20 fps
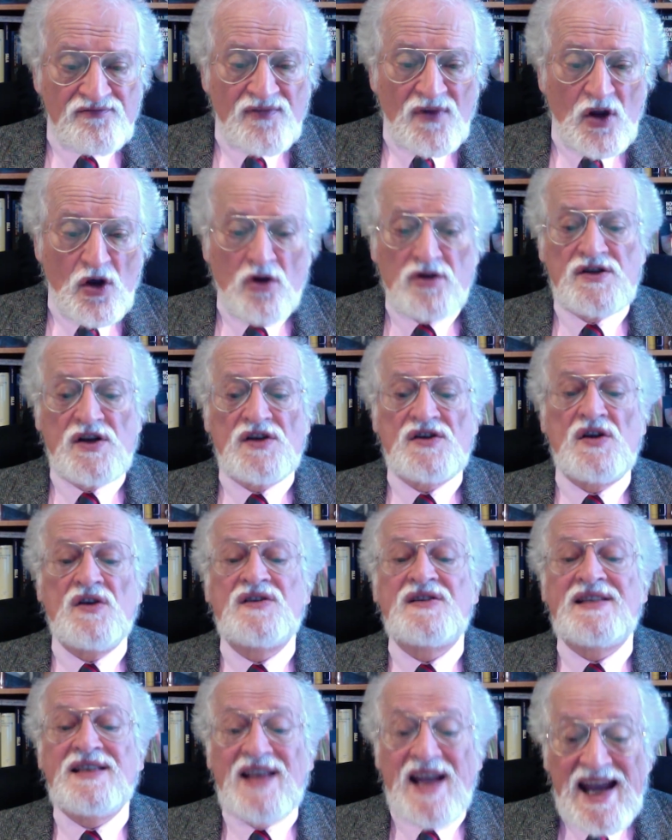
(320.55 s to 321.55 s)
He also
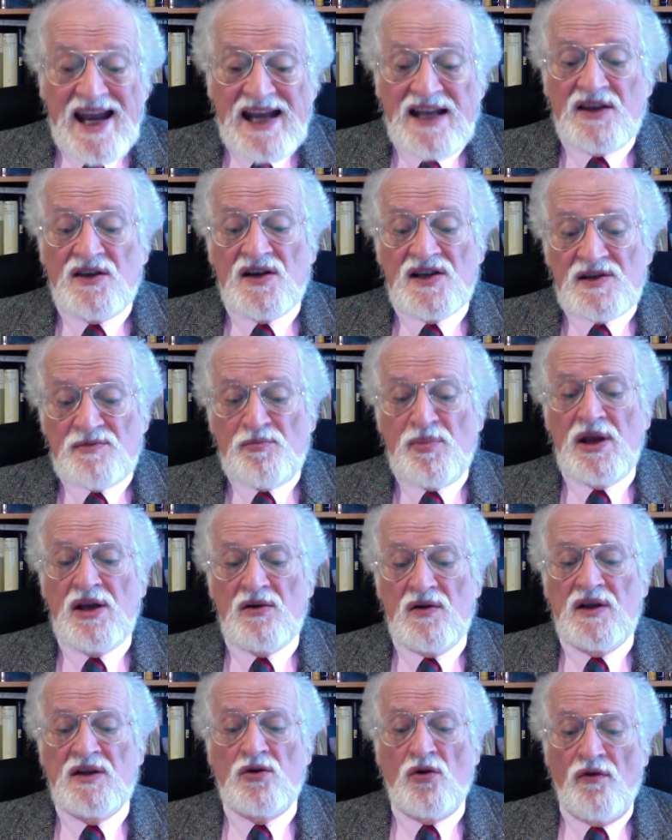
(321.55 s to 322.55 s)
sustained the
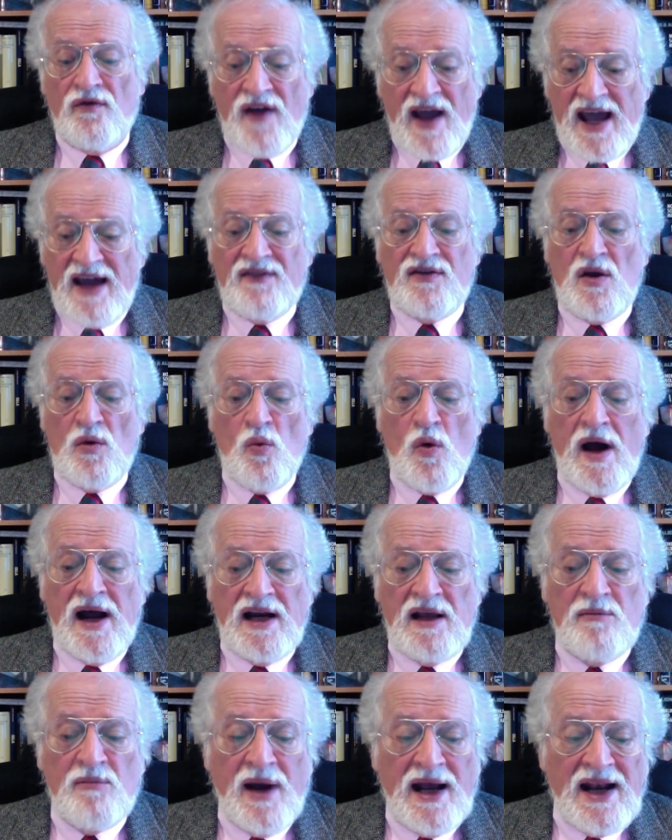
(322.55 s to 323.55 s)
spirit of
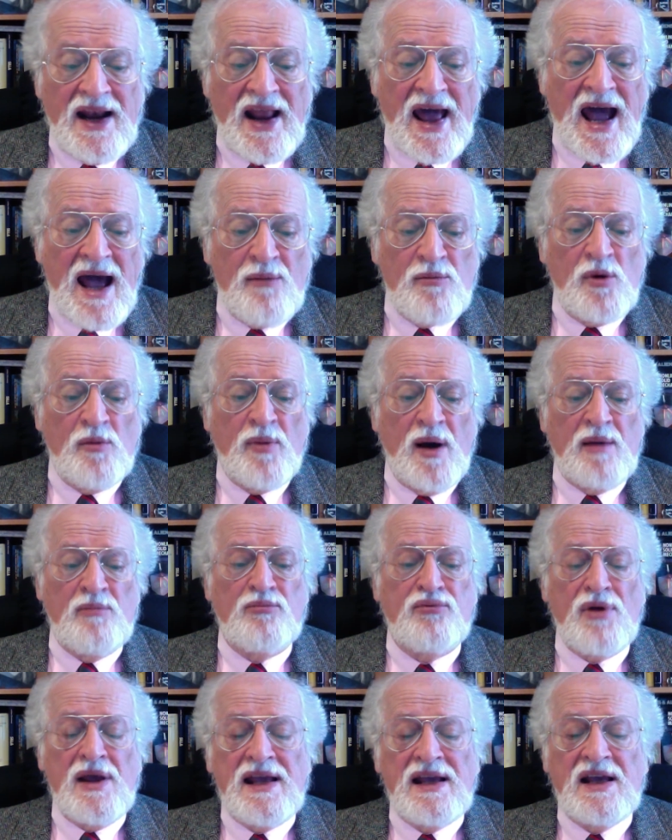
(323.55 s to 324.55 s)
everyone in my lab by
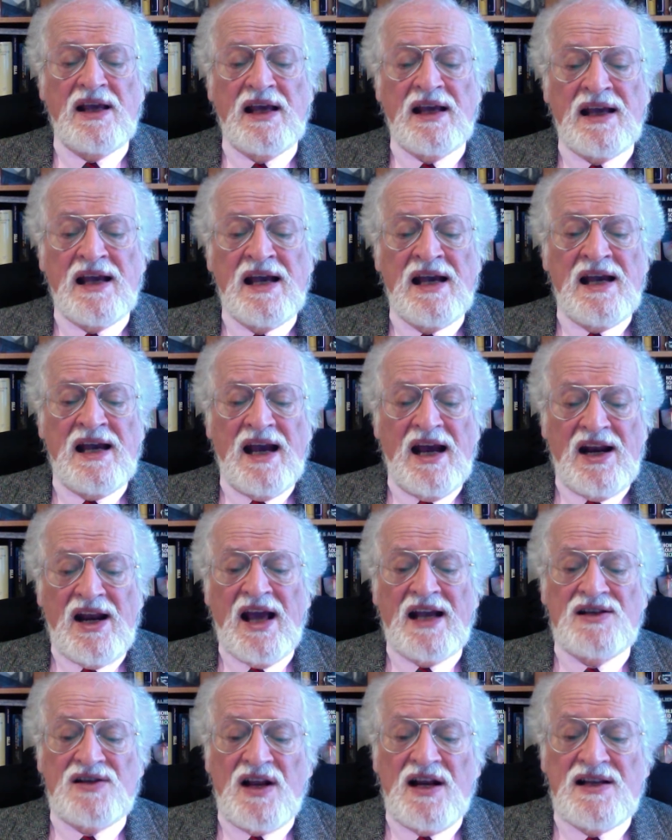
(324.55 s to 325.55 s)
bringing an
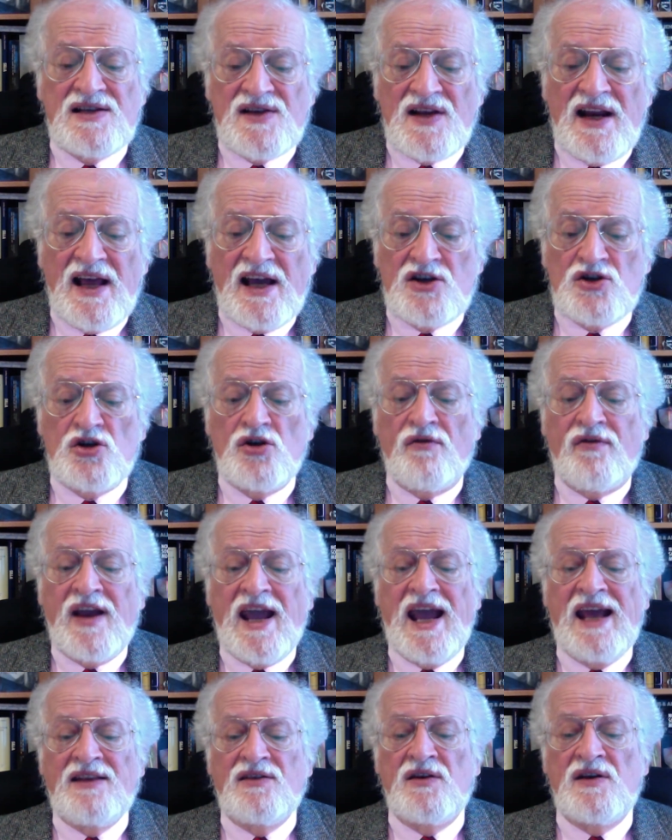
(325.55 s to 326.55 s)
excellent selection of
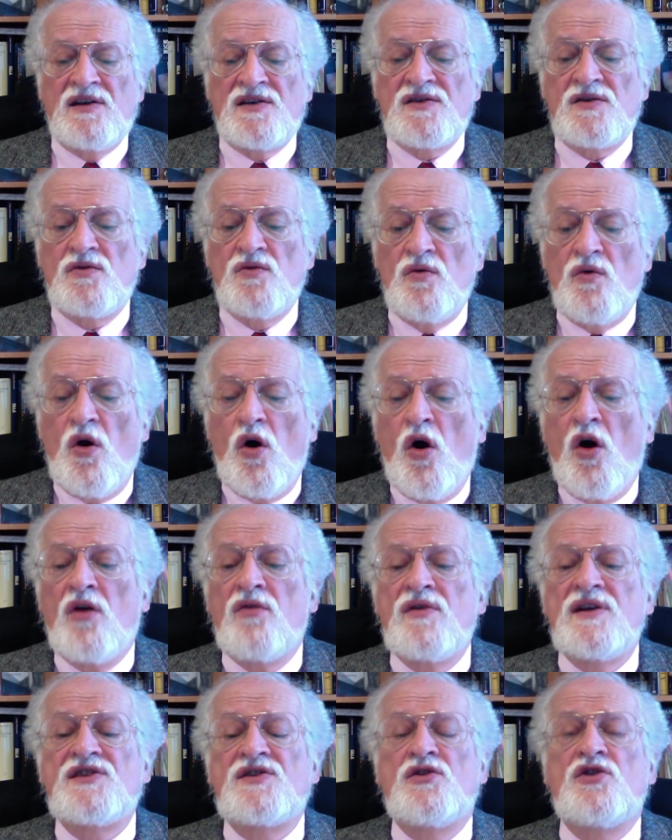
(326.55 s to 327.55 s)
candies to all
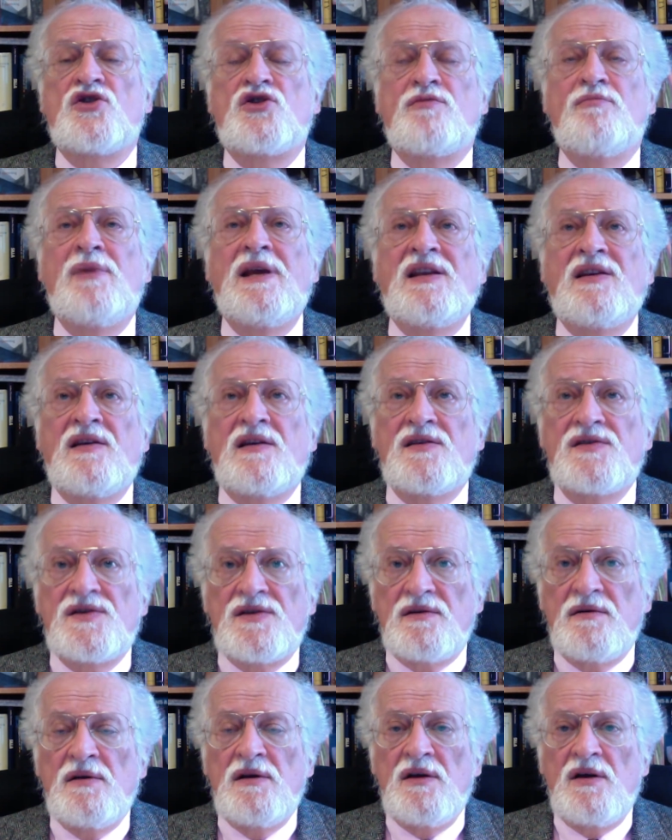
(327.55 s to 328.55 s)
research meetings,
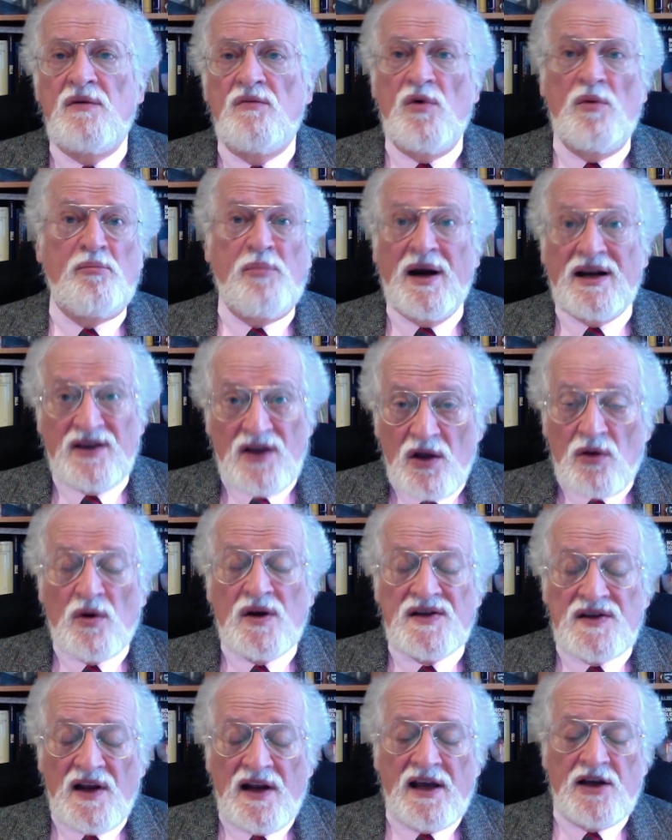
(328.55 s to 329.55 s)
with particular
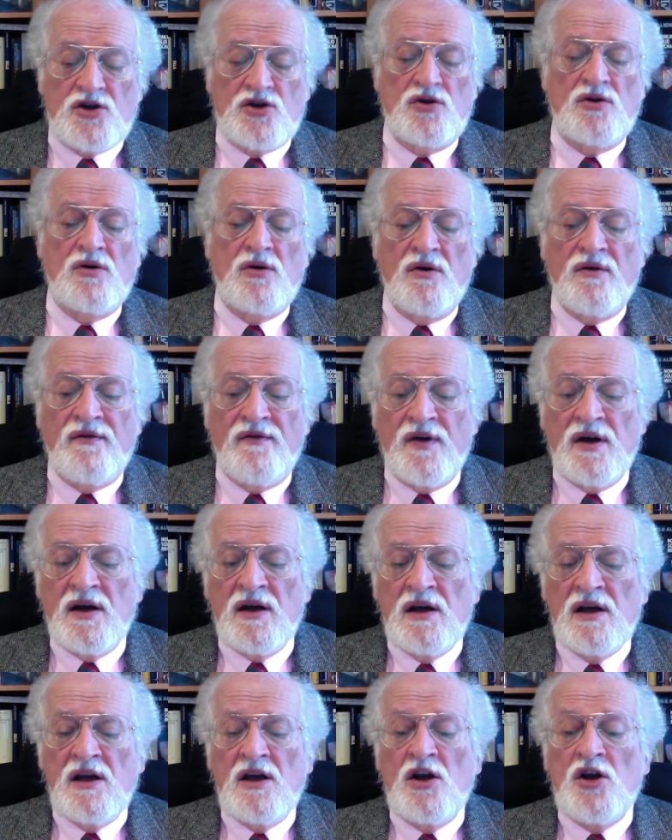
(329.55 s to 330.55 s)
selection of
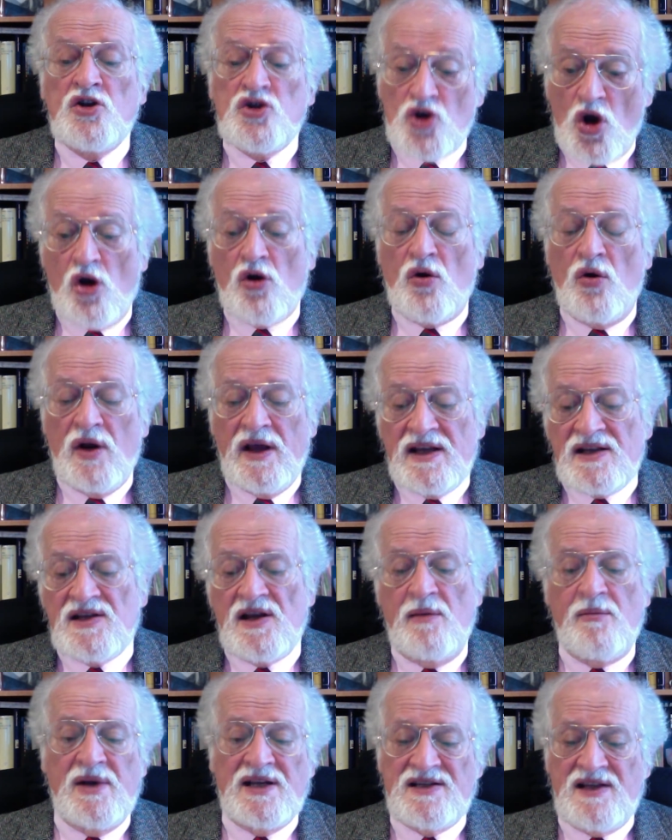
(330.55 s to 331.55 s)
chocolates, I
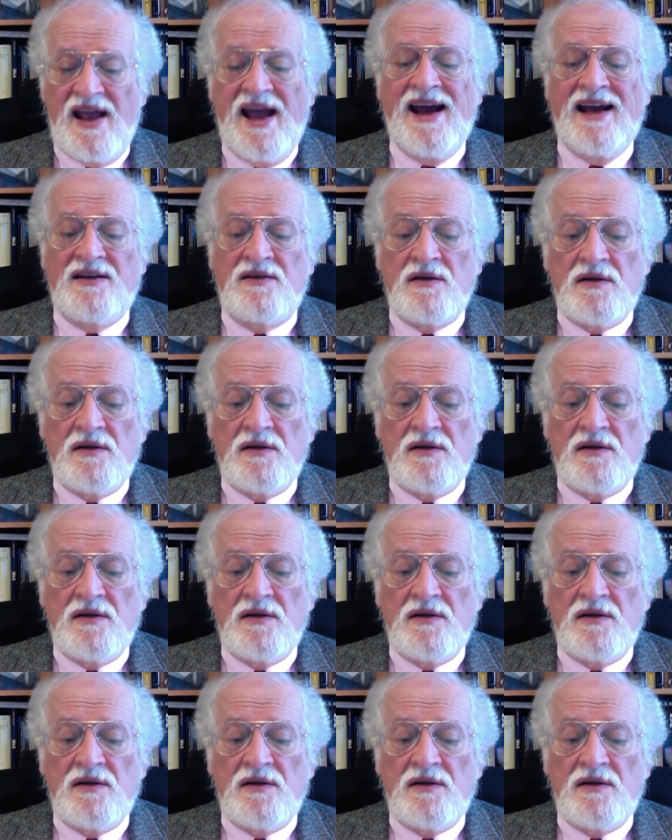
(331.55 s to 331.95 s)
must add.